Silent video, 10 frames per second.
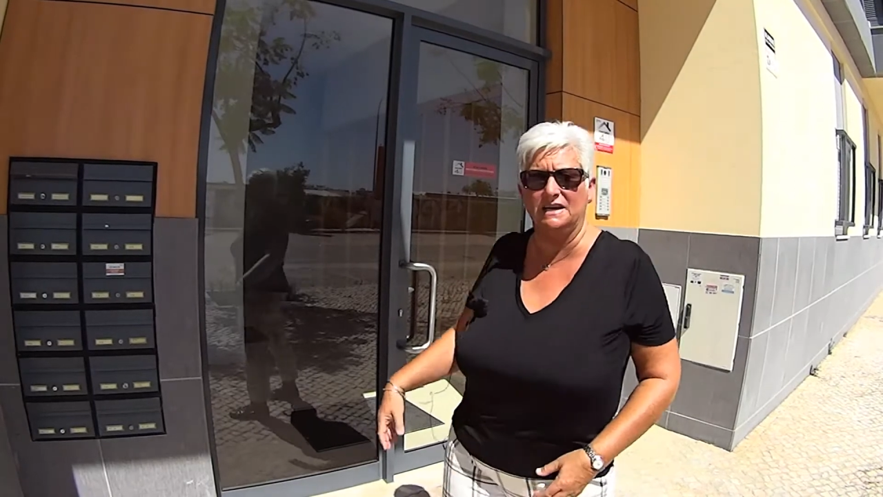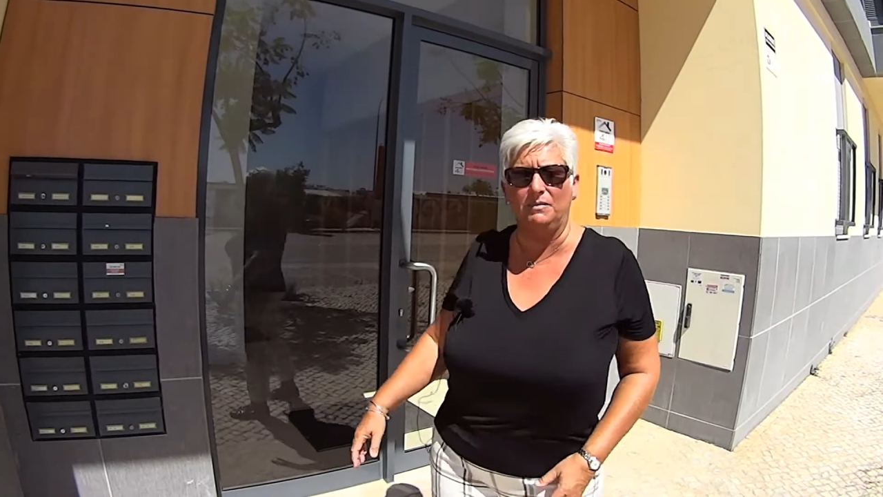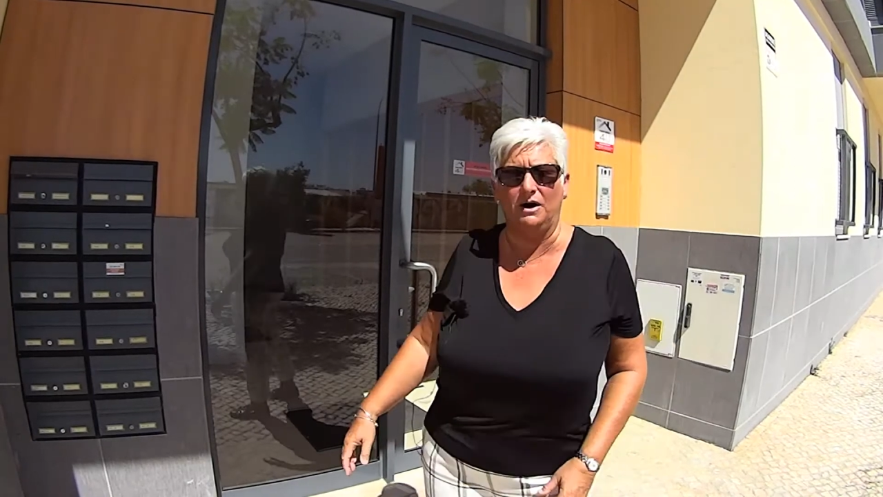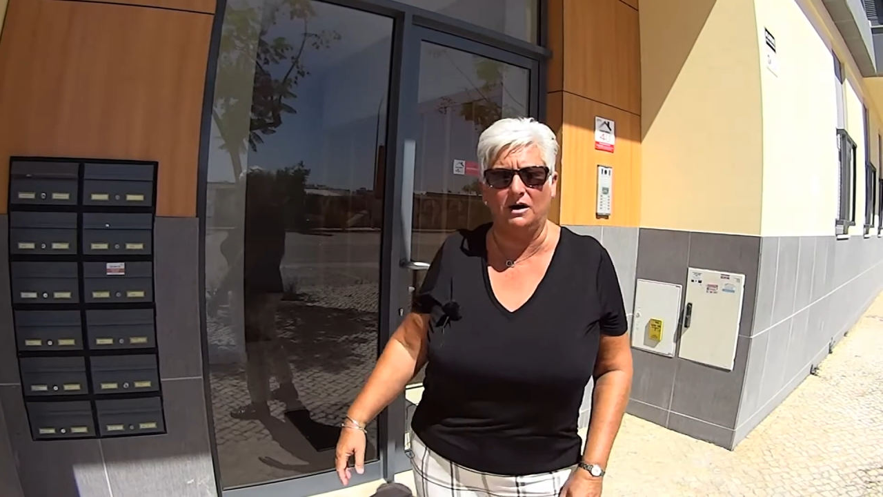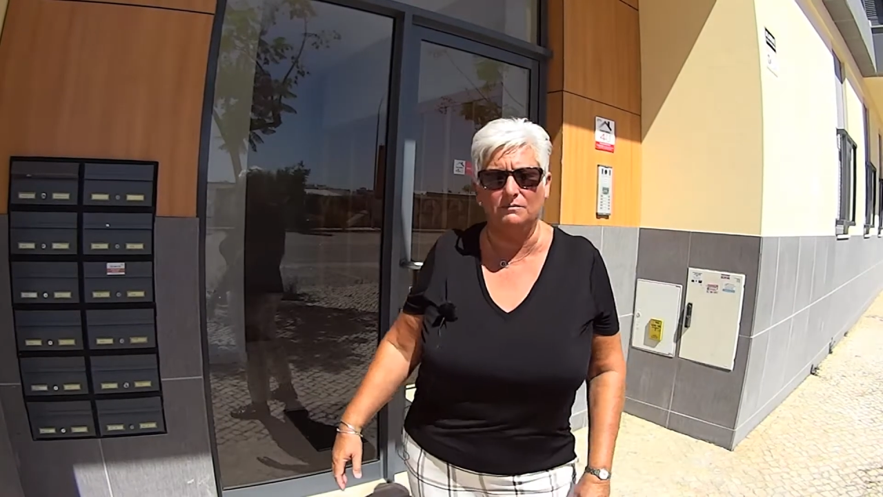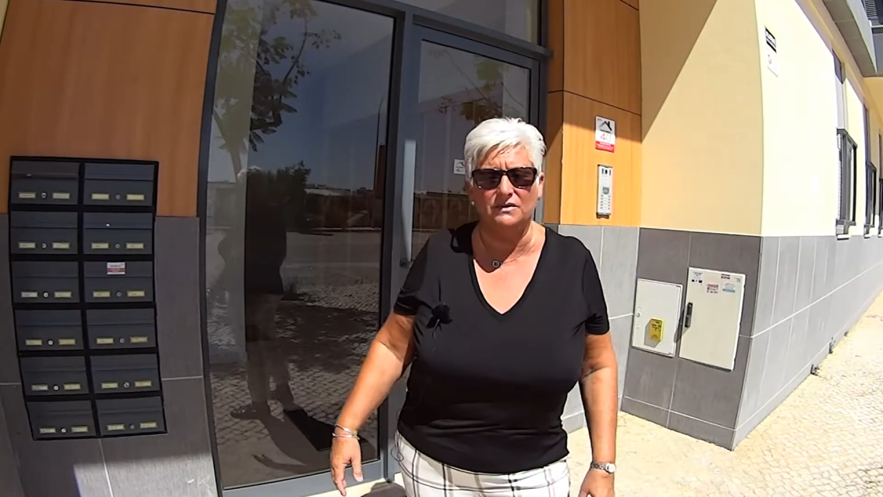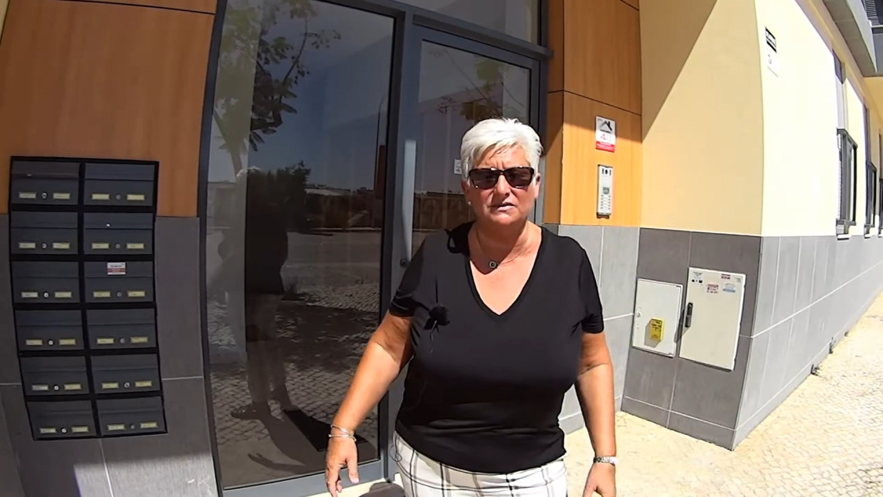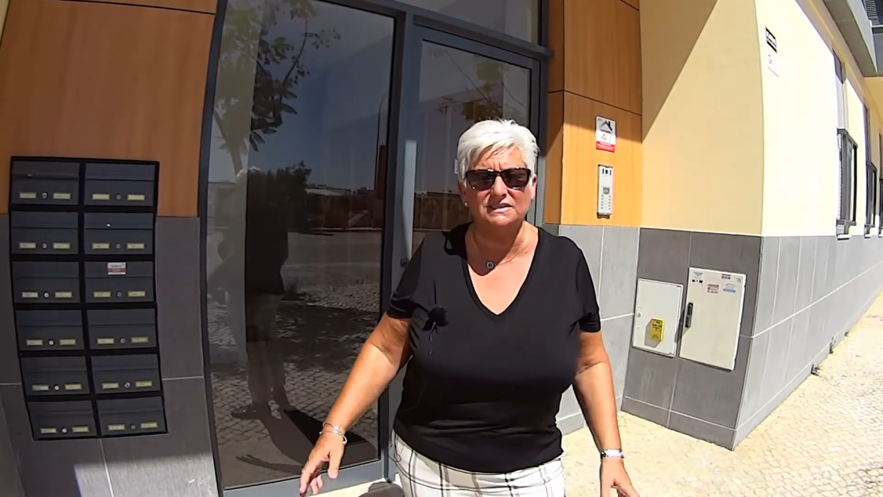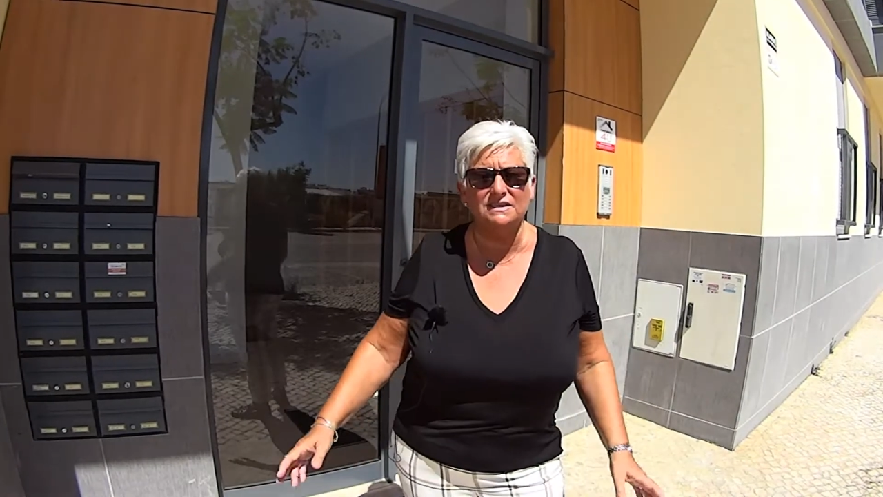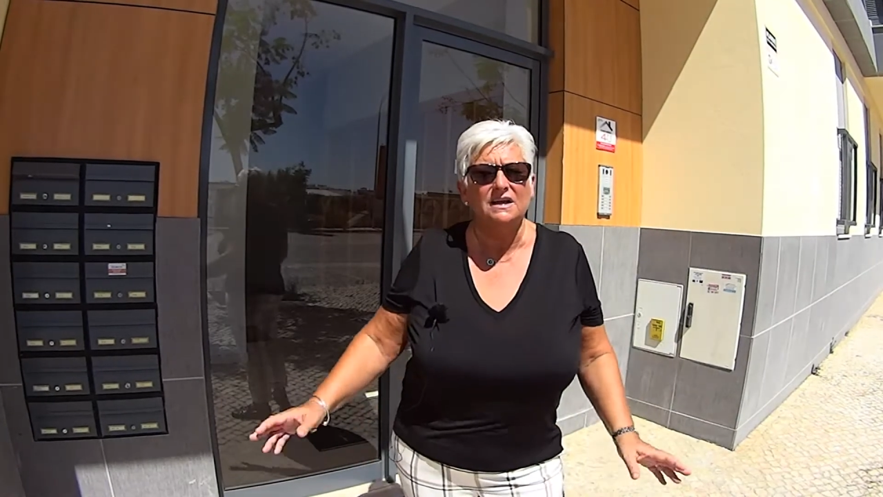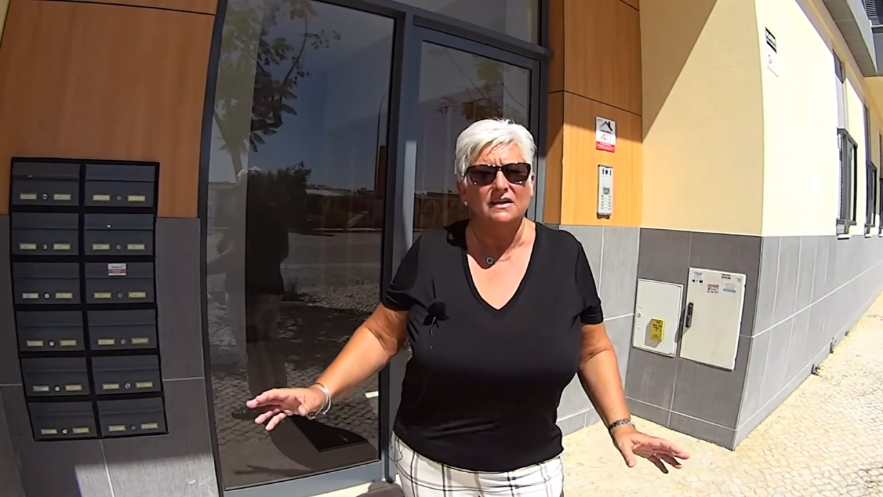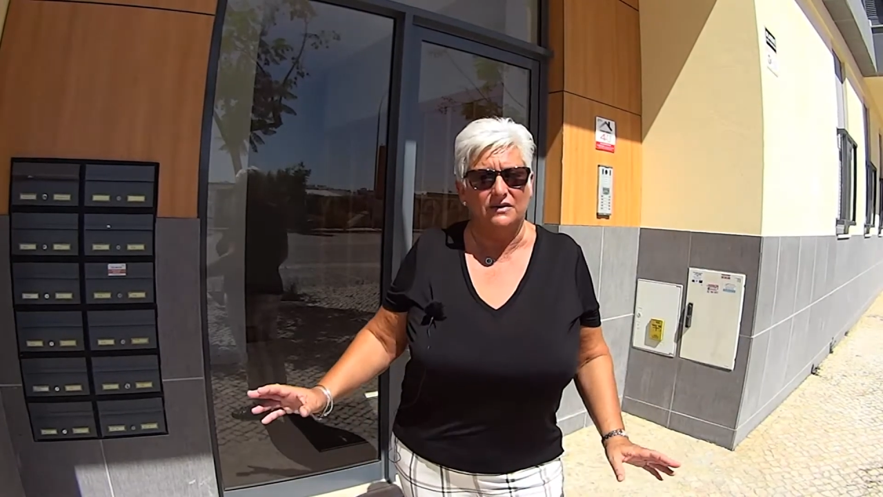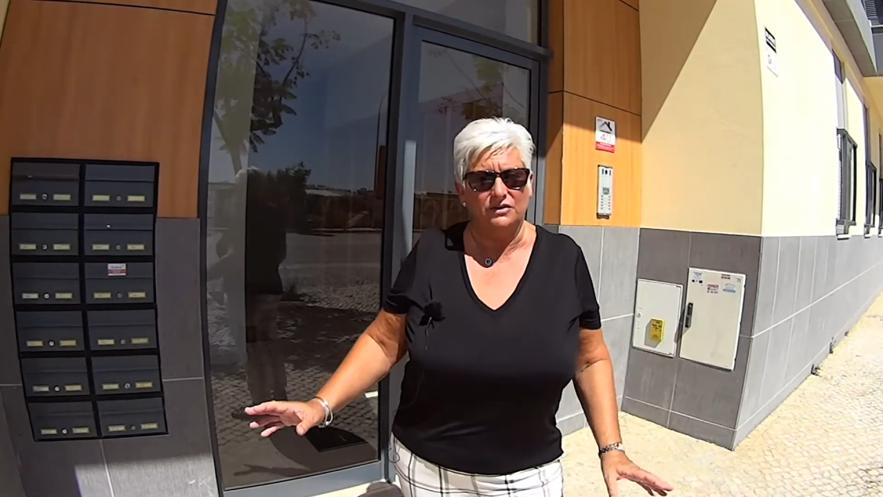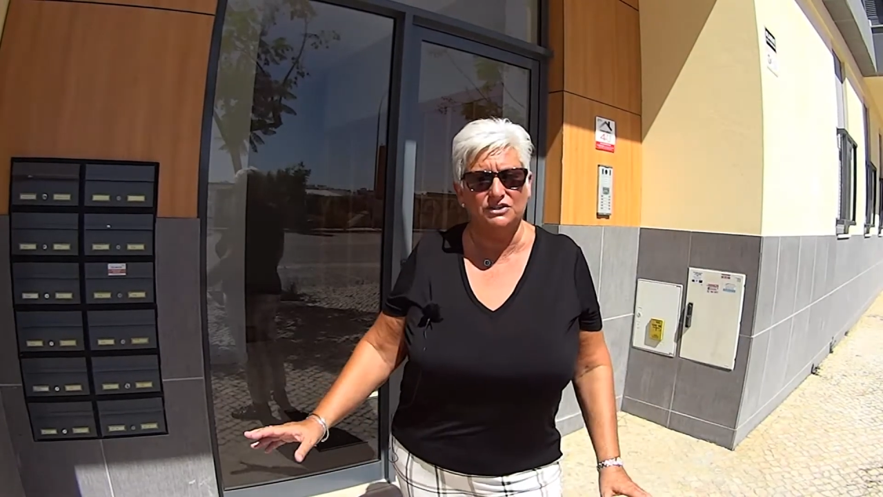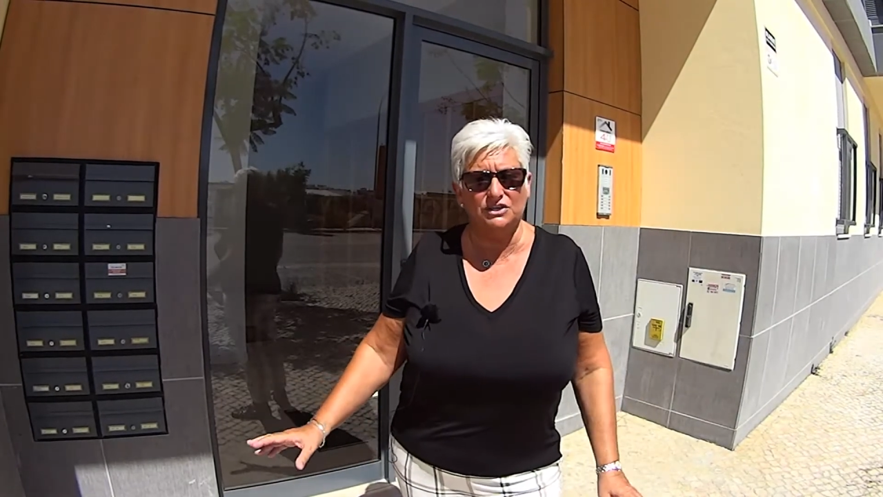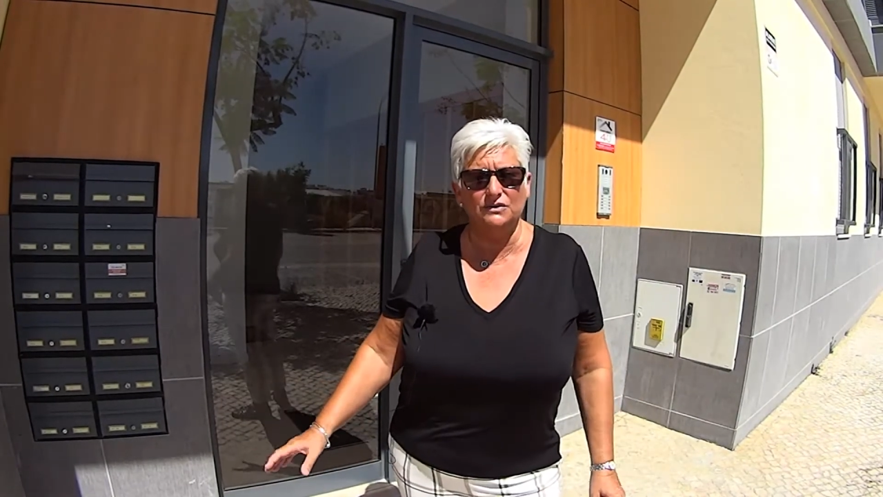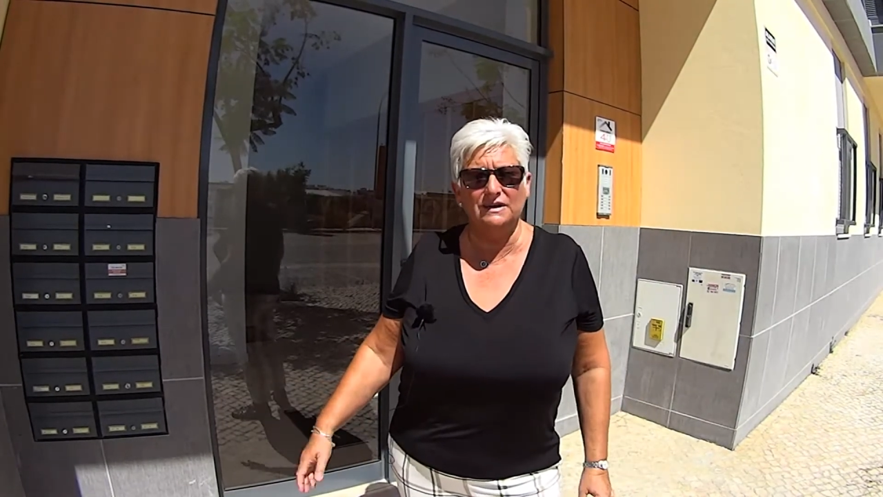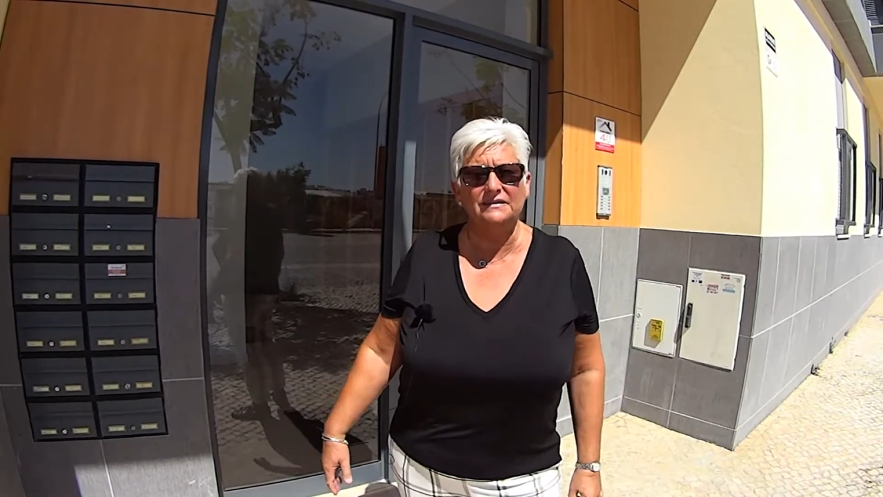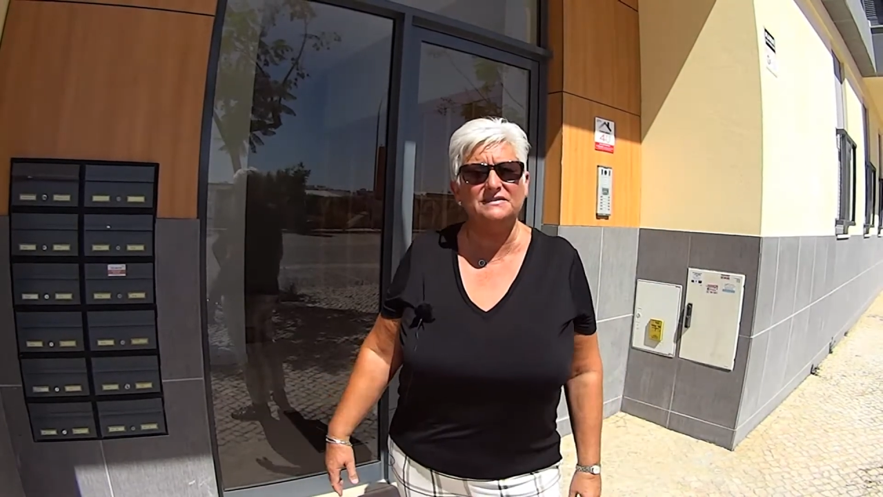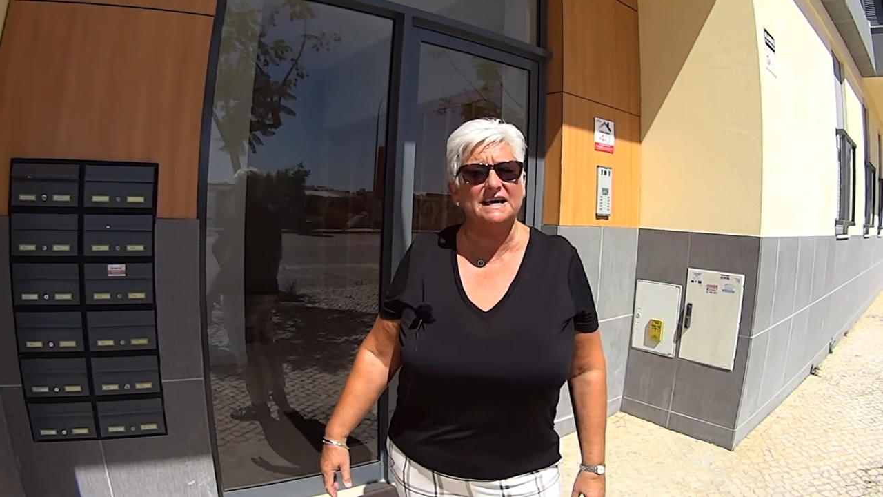apartments. There are two lifts